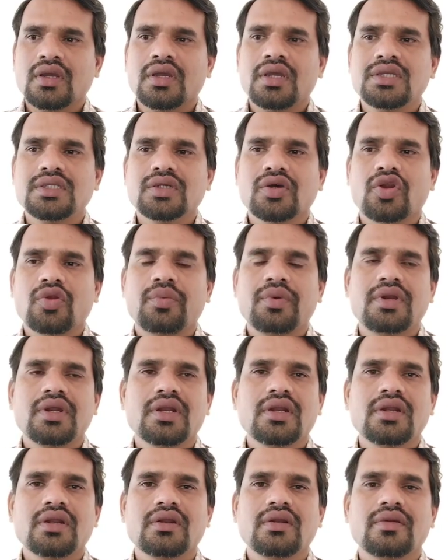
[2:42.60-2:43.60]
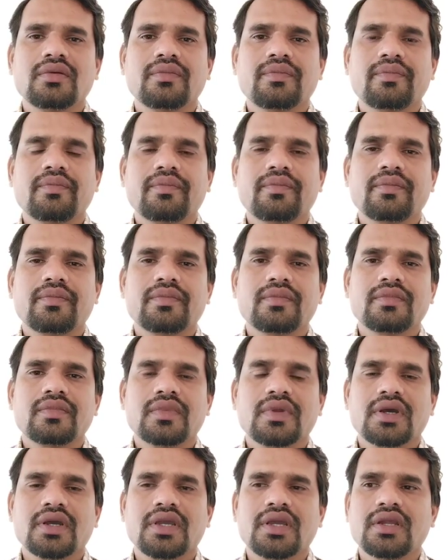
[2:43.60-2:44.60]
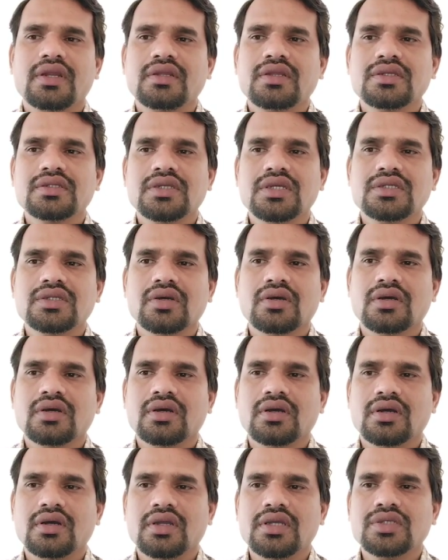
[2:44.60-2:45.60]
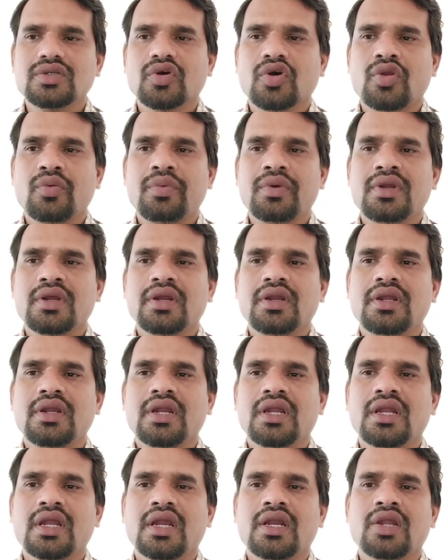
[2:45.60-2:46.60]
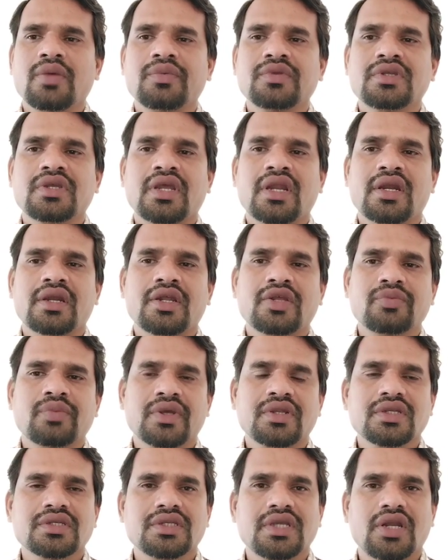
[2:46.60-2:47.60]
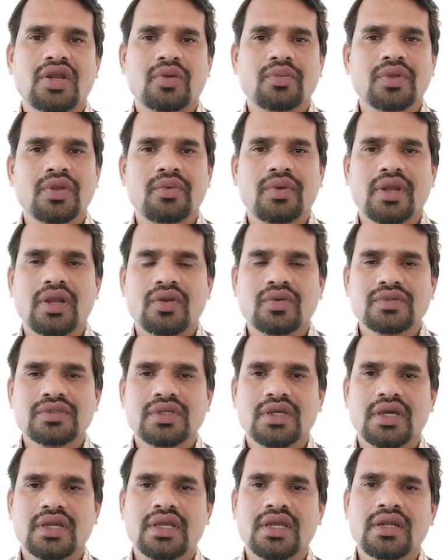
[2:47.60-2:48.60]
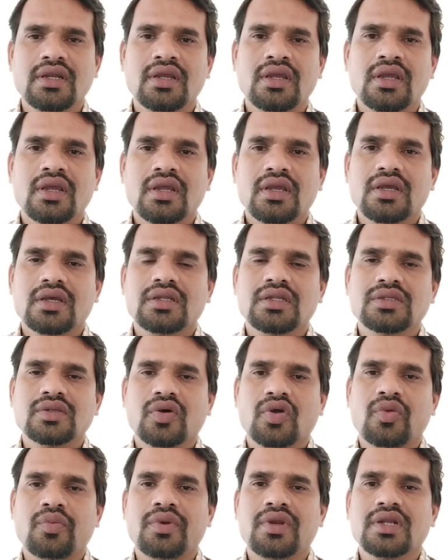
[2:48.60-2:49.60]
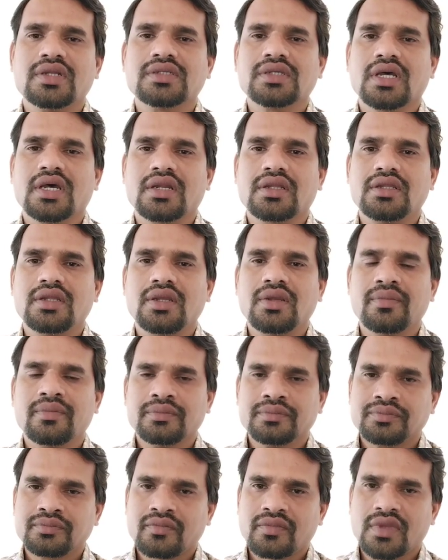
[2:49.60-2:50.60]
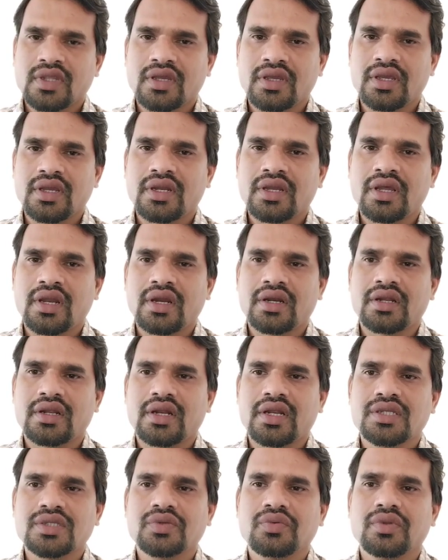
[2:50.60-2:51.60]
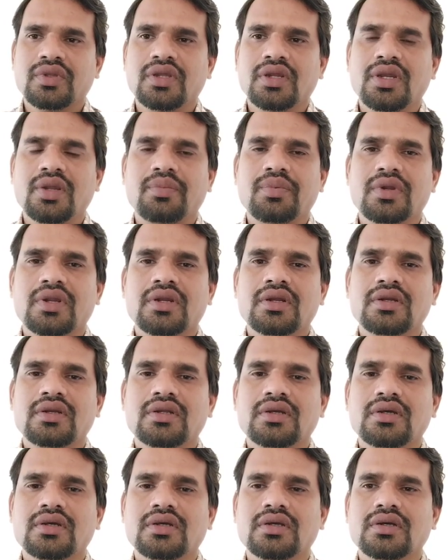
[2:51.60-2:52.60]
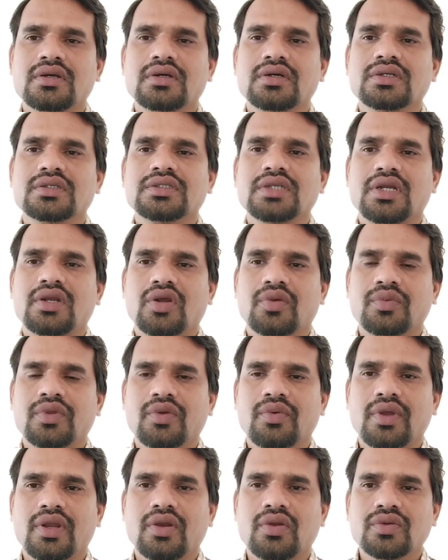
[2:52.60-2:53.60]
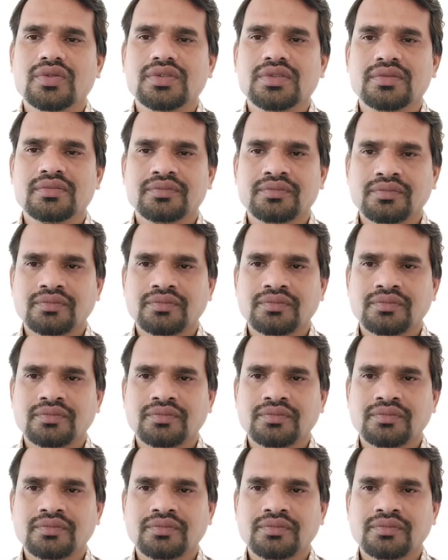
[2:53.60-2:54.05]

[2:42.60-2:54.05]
Each orbital, again each orbital in an atom is characterized by the set of the values. Again these orbitals are characterized with the different set of the values